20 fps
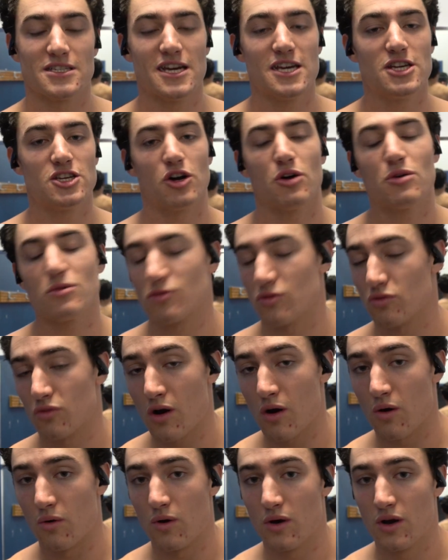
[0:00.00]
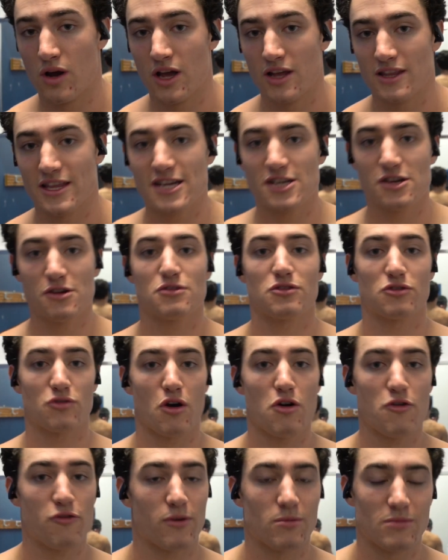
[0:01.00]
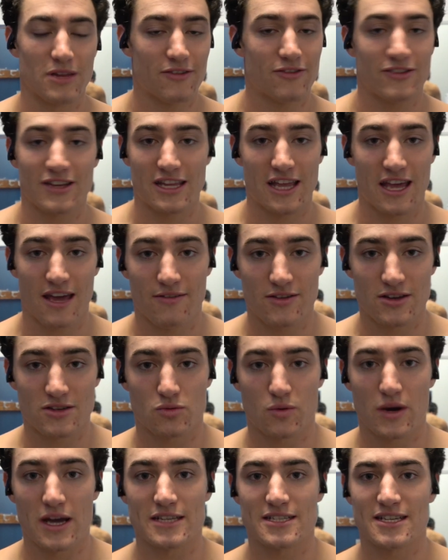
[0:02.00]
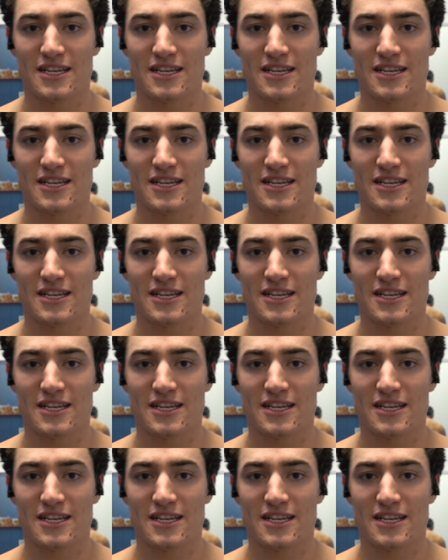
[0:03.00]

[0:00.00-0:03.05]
they don't grow. They don't grow from lifting the heaviest weights.